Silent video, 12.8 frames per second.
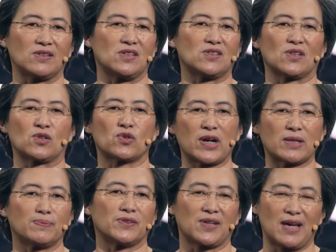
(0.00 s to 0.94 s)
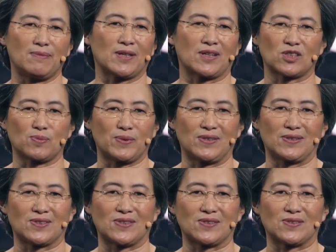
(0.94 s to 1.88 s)
there's going to be 10 million
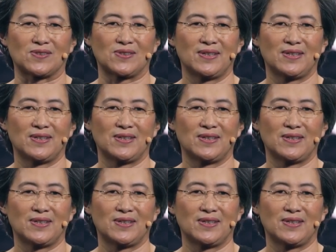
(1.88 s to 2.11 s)
units of the